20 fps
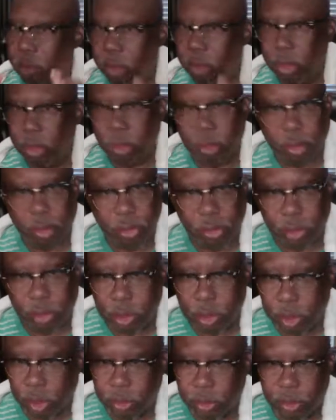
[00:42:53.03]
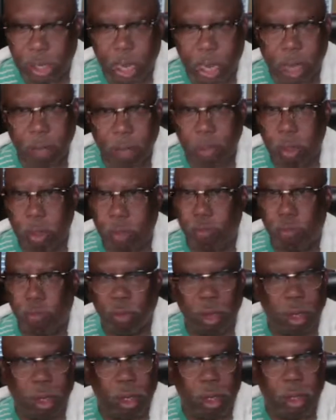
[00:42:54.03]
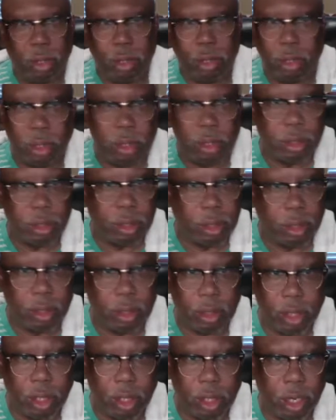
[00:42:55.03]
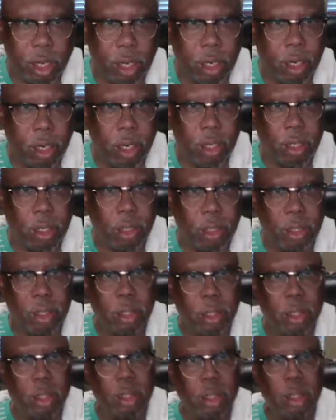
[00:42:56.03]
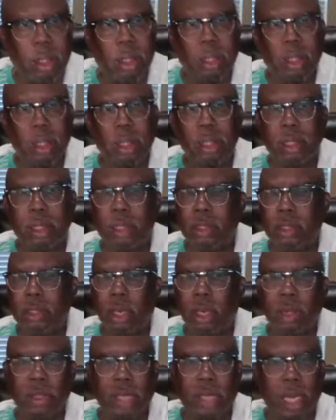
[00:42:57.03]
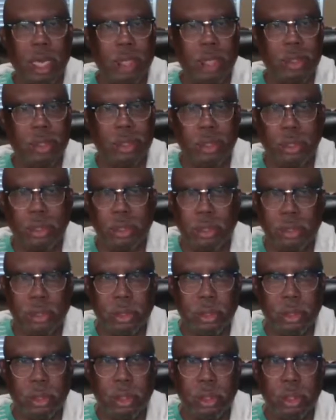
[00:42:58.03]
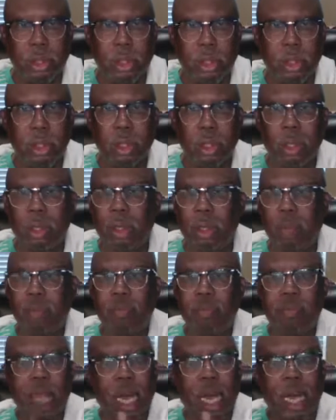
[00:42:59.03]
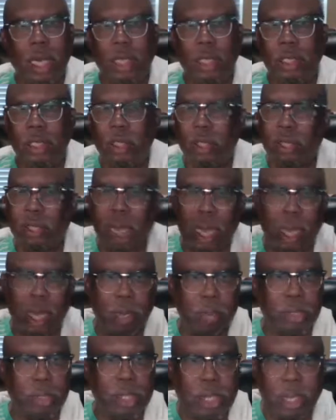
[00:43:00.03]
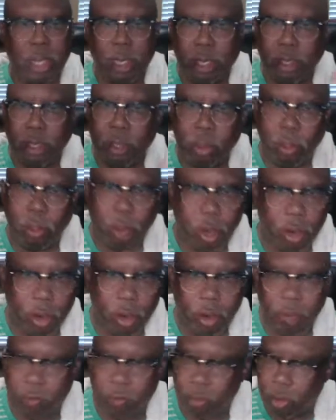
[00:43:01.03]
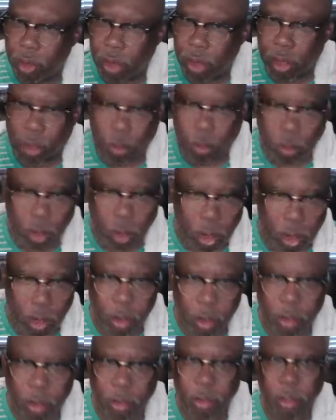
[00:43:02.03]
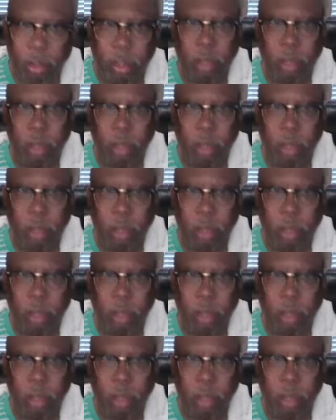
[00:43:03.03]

It's, it's time to flood the the the, uh, the church houses if not, it's time to get in the word. Flood the word.